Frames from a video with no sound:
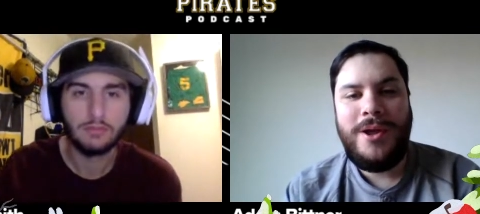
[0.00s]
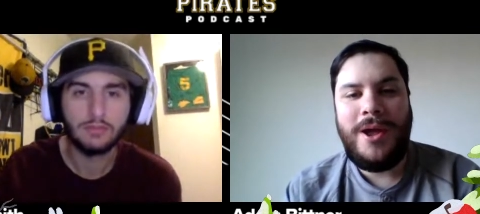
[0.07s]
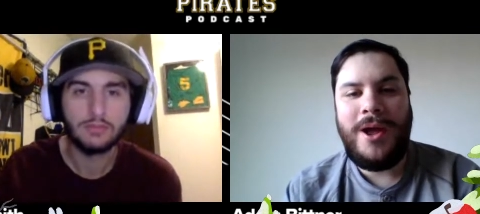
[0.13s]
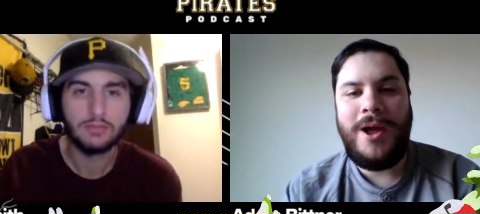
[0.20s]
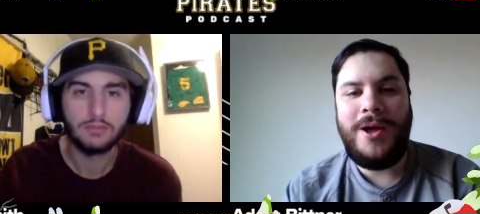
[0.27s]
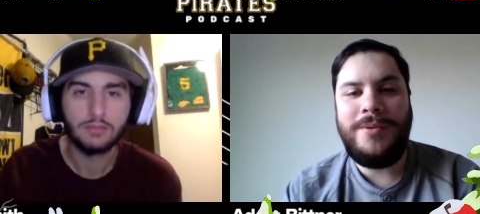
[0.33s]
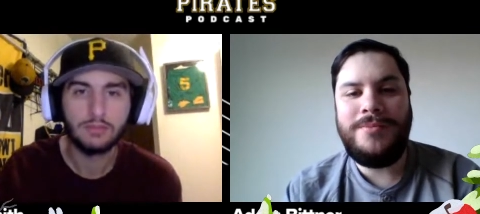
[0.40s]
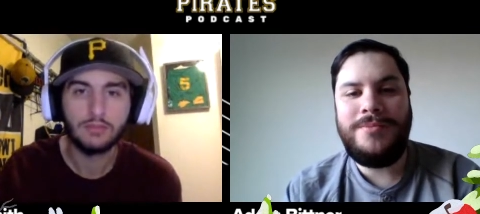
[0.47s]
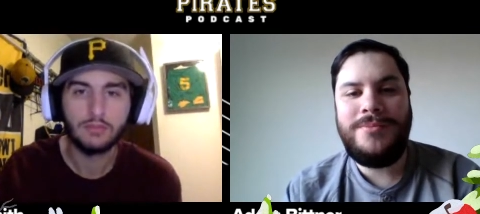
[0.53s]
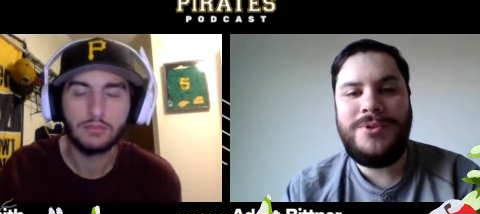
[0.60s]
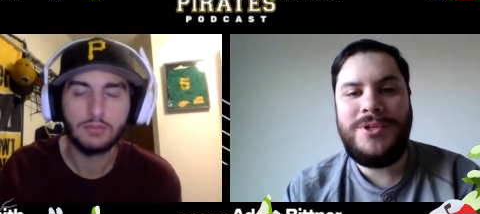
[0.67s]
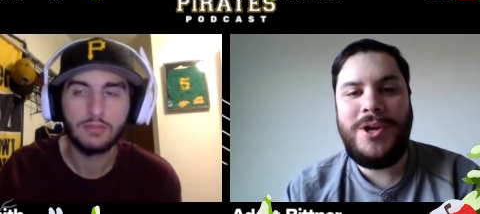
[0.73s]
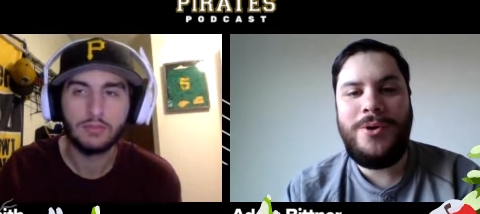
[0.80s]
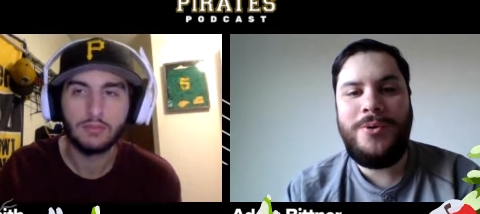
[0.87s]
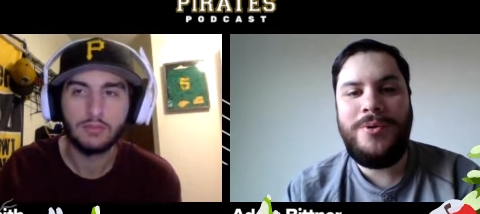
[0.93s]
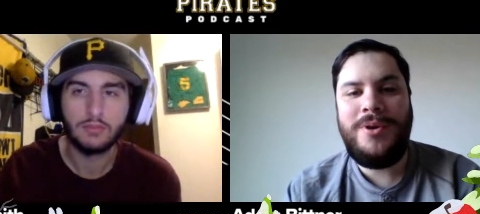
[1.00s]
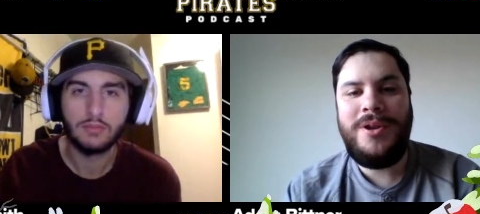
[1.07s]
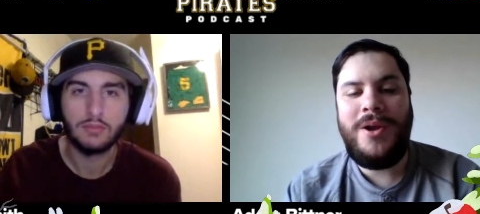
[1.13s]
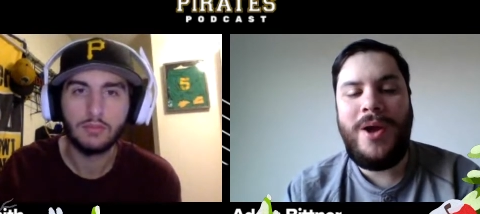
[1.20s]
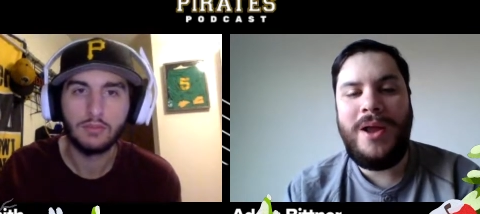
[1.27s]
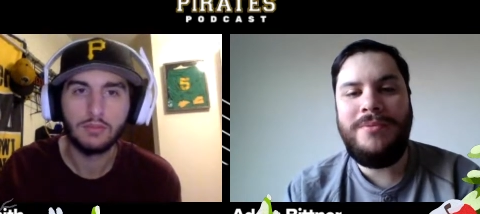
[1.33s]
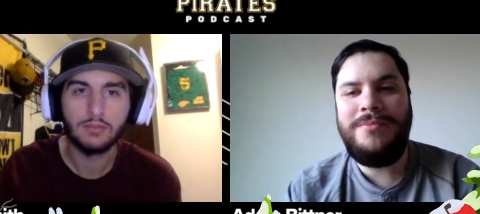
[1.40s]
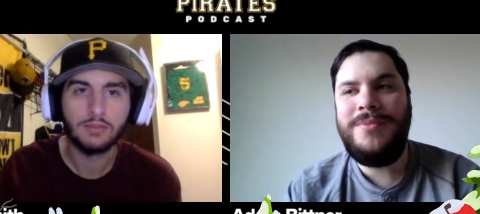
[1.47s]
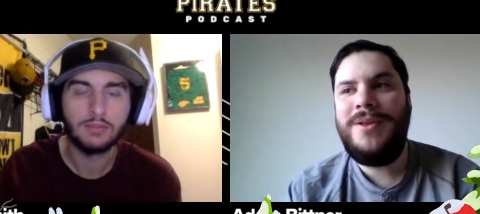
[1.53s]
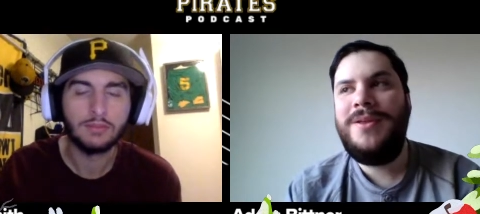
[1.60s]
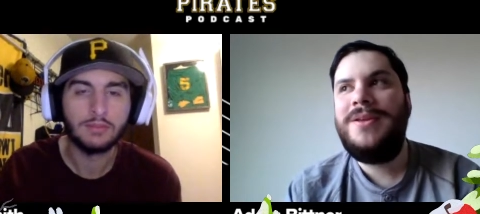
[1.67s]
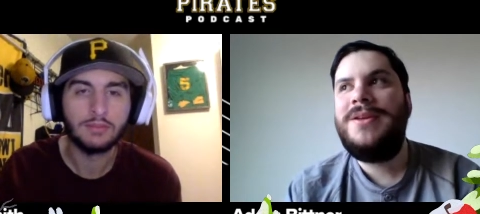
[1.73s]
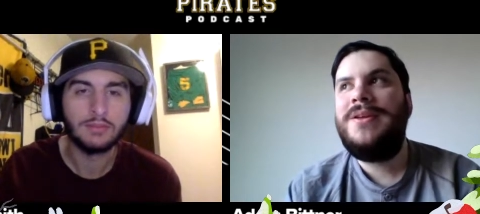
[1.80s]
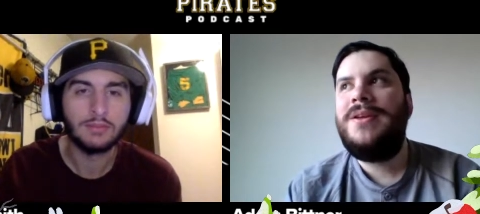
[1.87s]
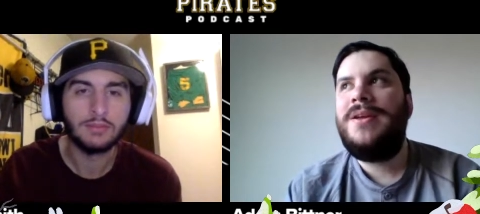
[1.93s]
Speaker 1: Um, so, you know, I,
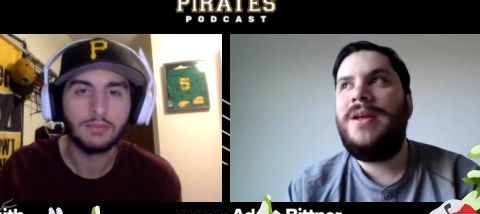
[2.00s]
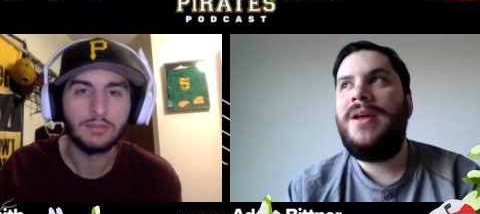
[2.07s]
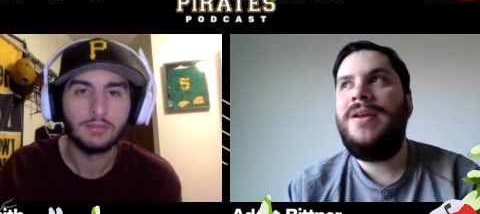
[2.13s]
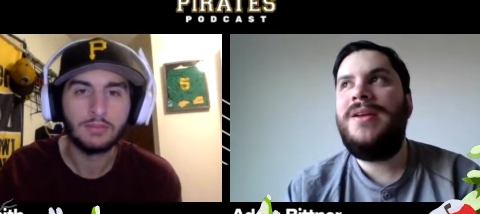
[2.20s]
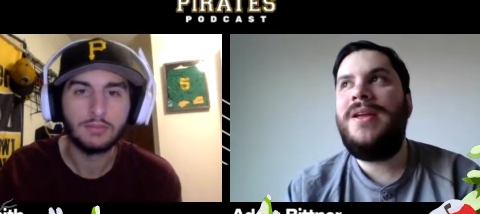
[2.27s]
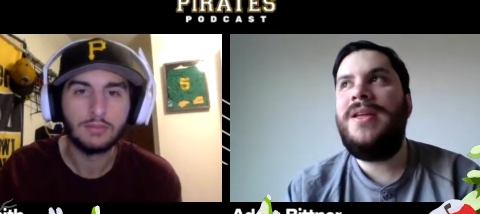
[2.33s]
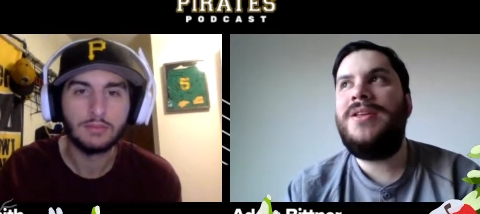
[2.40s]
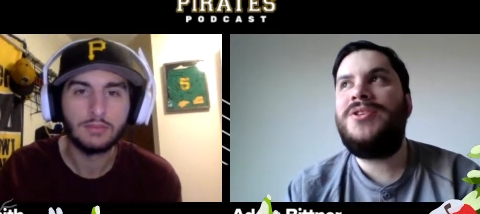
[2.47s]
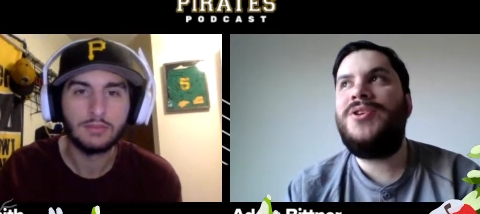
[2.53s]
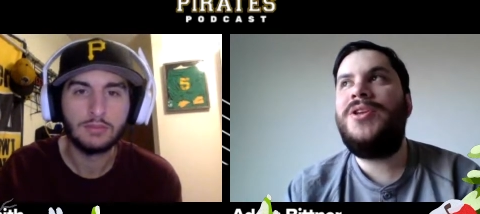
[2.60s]
it's